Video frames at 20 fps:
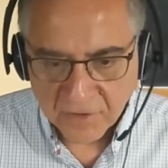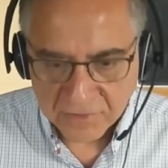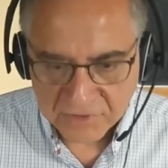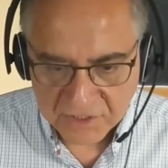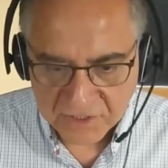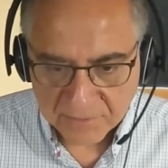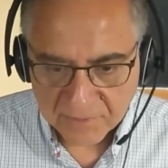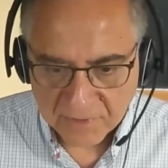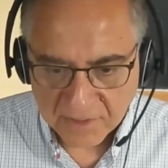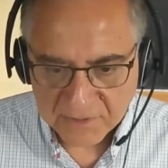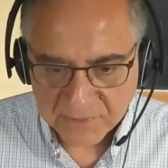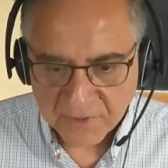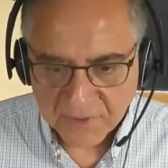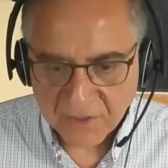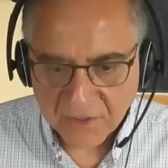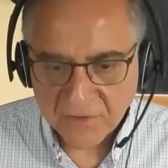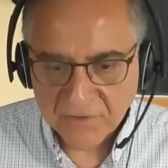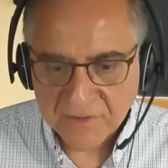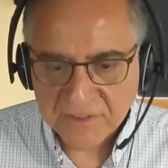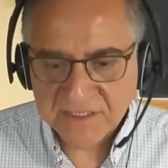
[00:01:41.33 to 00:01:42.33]
Sometimes we
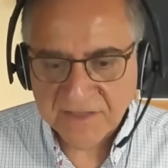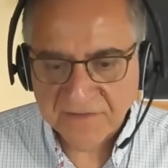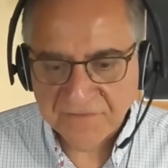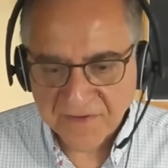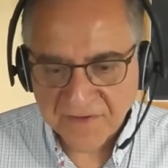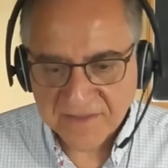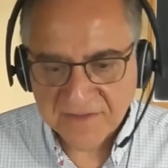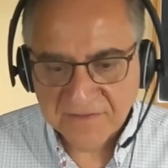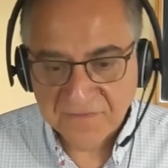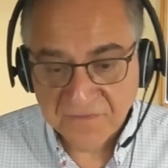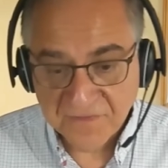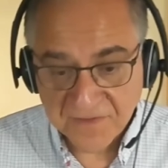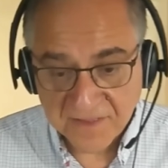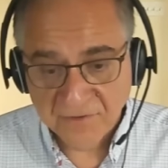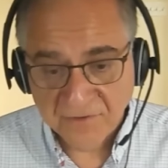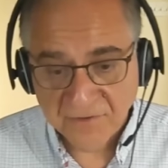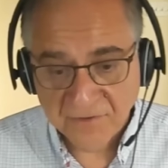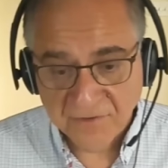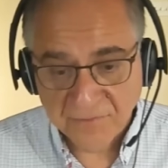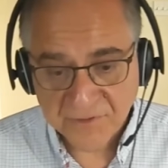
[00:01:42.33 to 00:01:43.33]
call this the effective
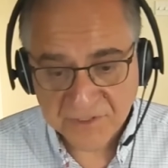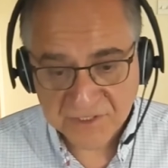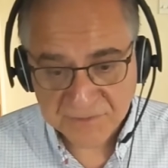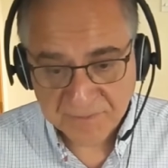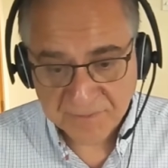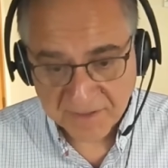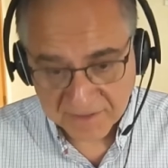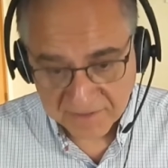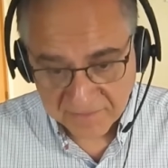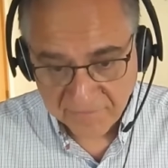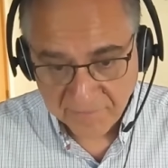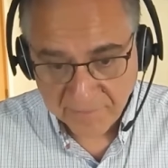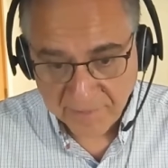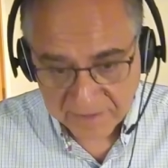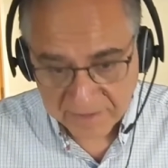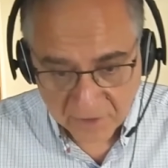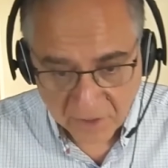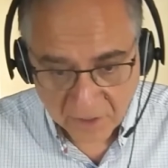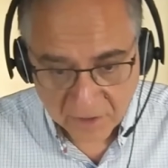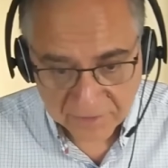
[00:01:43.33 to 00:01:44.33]
field theory perspective
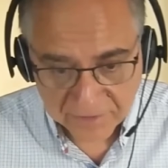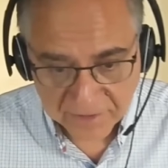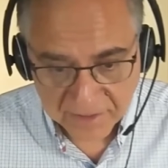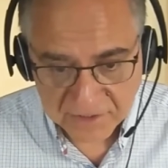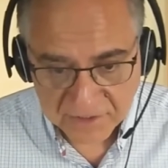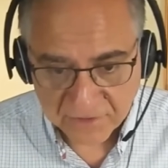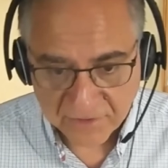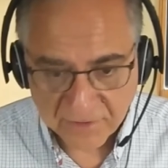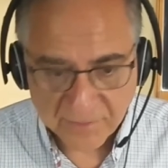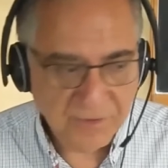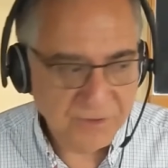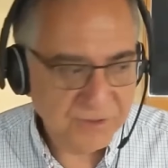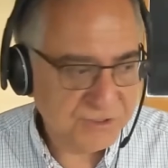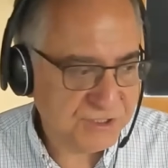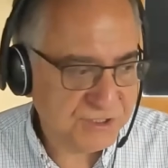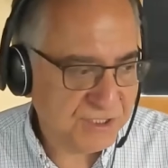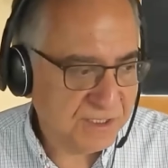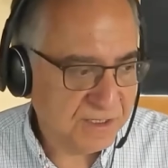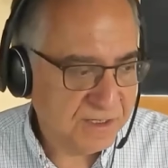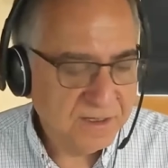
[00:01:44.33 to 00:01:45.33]
about how things are
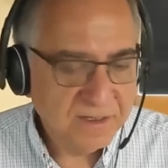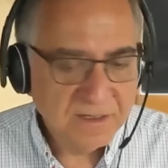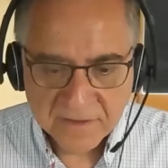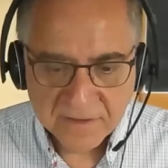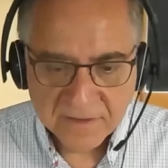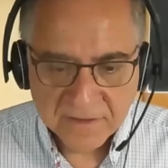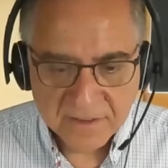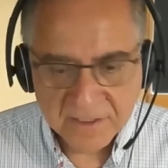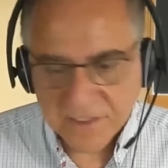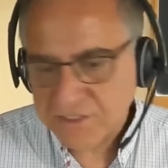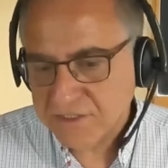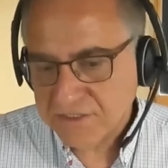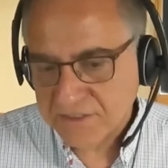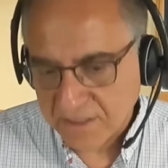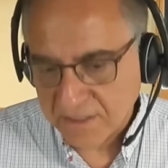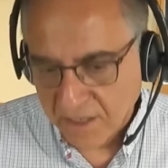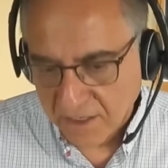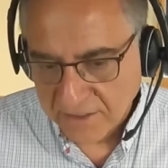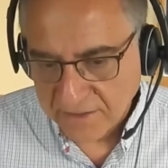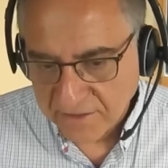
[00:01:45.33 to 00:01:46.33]
emerging. This
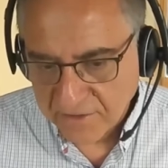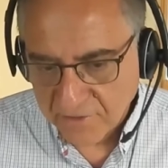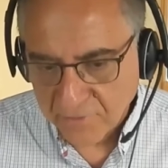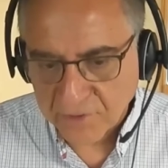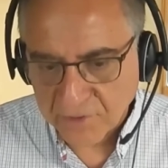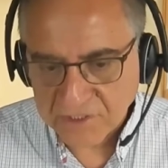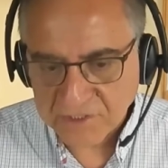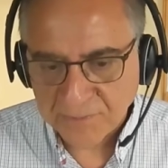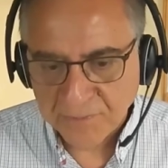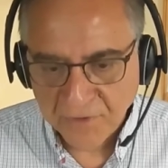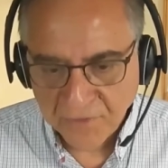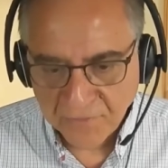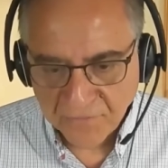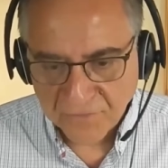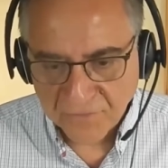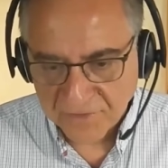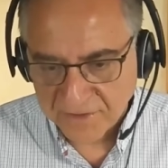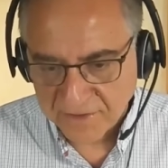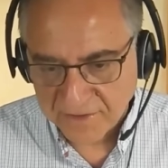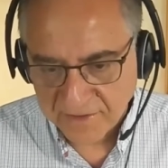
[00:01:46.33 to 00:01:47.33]
idea works
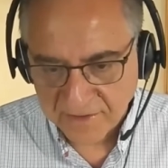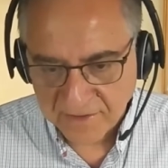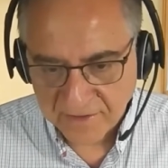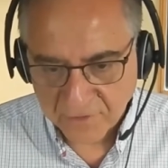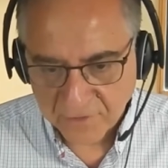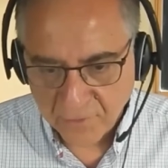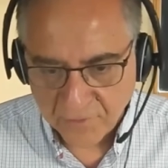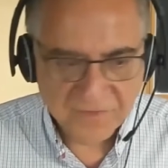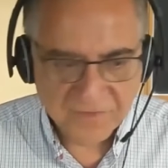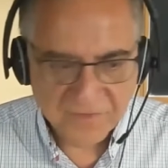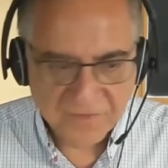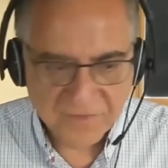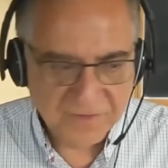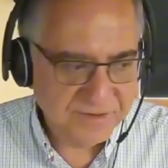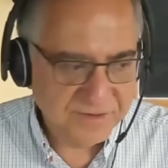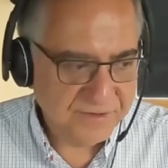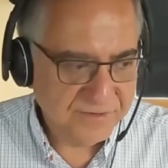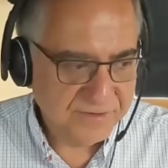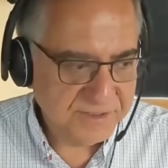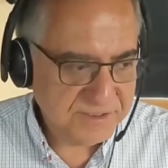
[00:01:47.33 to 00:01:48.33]
beautifully in quantum
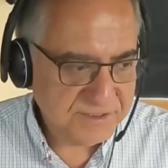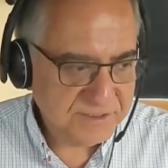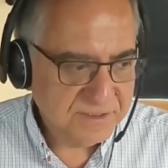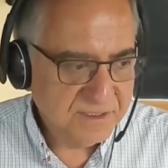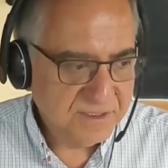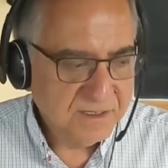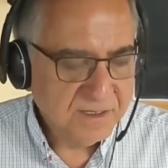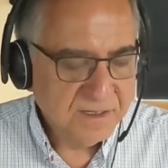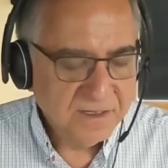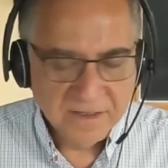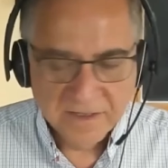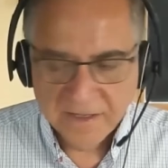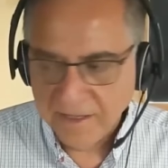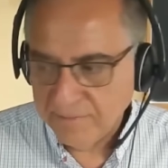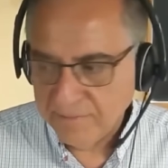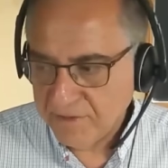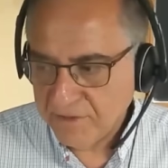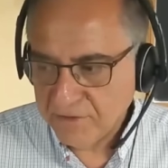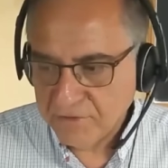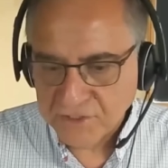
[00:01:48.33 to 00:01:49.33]
field theories
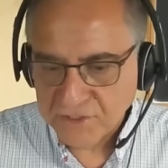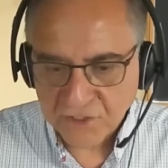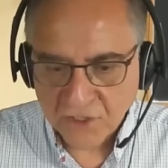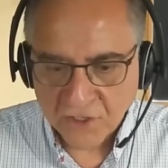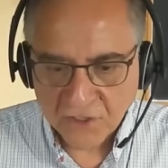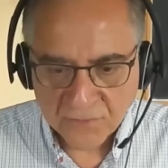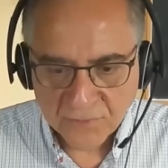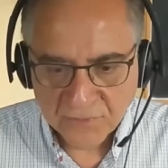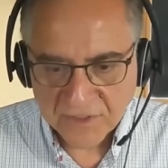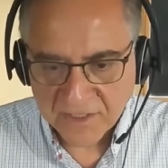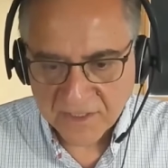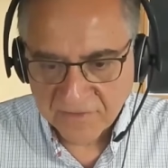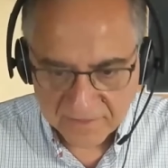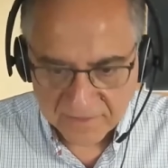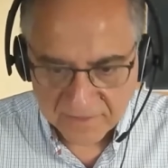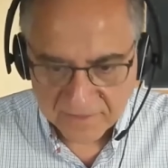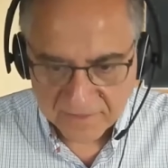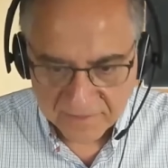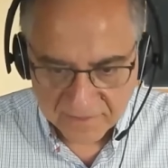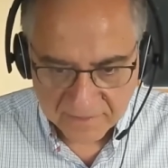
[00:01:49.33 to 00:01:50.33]
Namely, you start with a
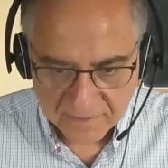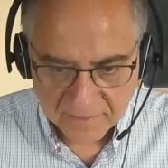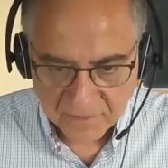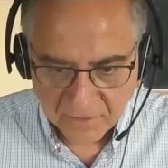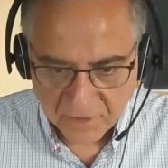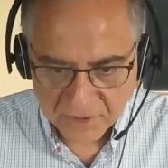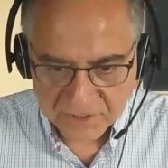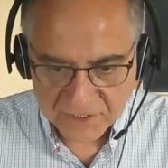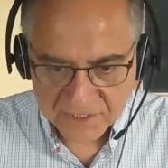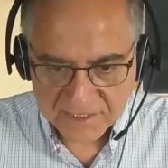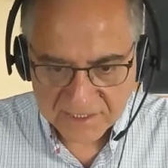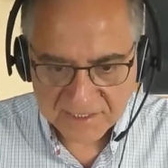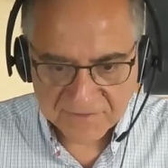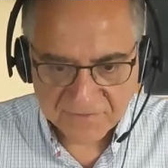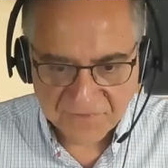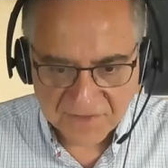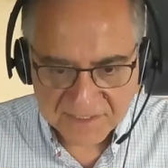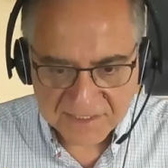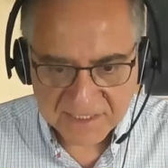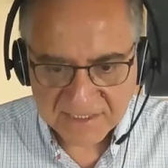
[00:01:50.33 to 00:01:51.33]
given large
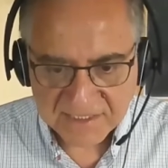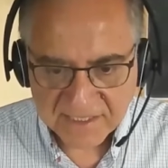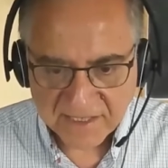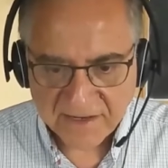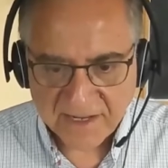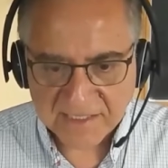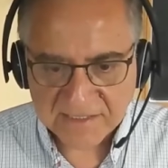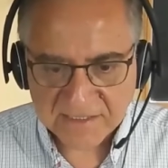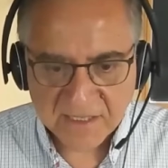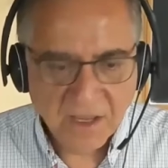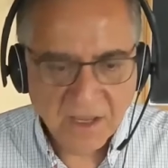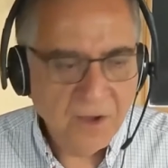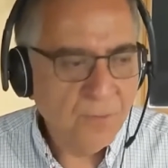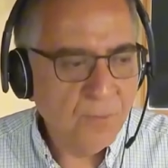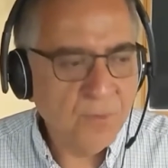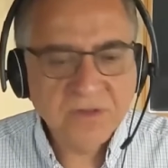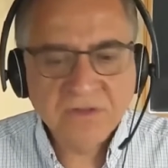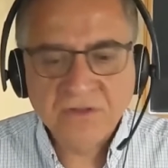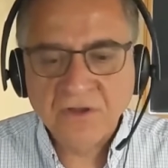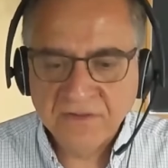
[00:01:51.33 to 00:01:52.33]
distance physics and ask
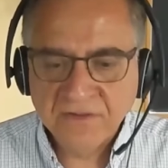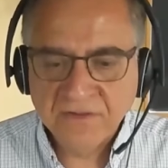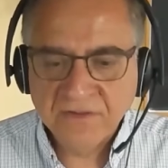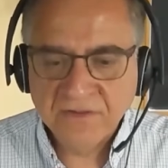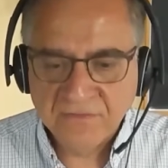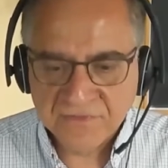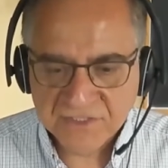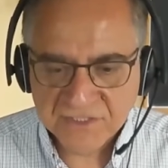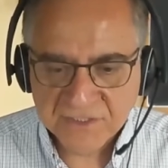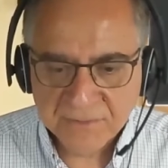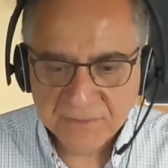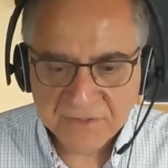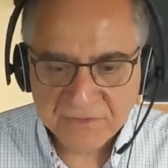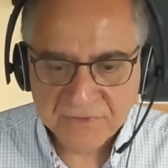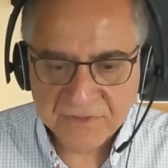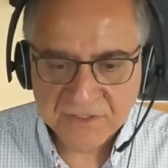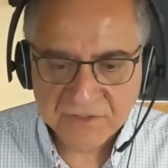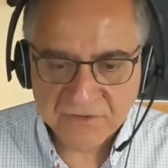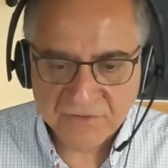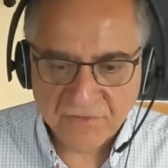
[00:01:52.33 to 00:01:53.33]
what kind of
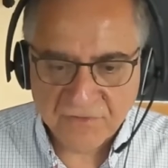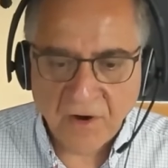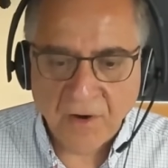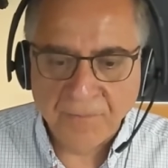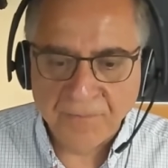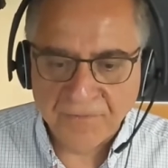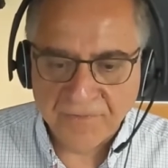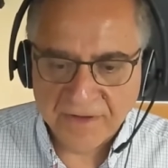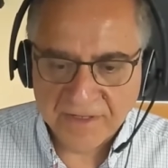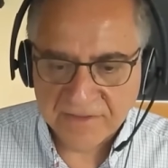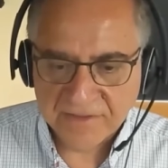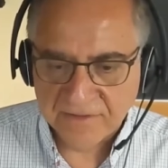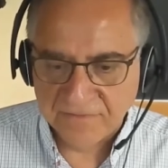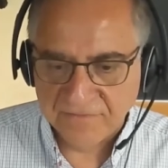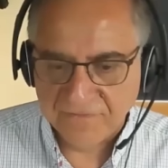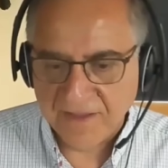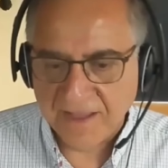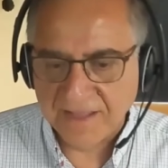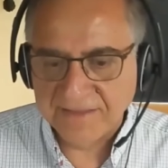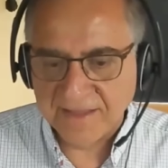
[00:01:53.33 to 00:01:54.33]
symmetries are
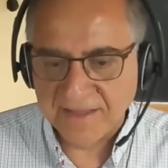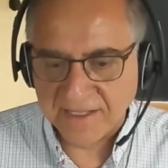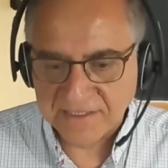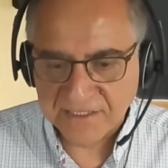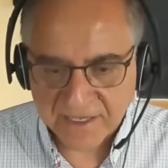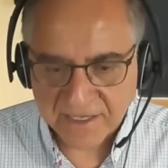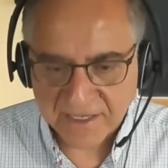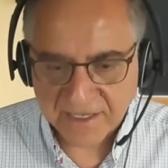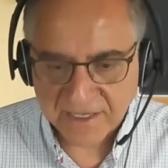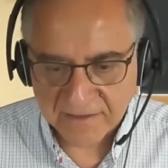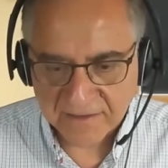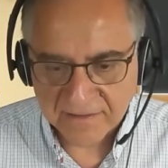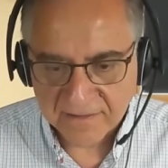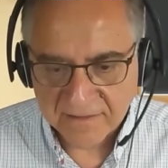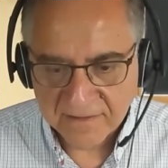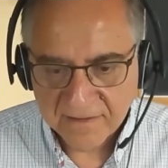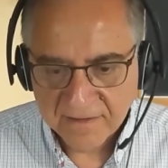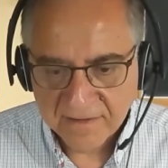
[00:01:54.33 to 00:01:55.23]
operative at that scale.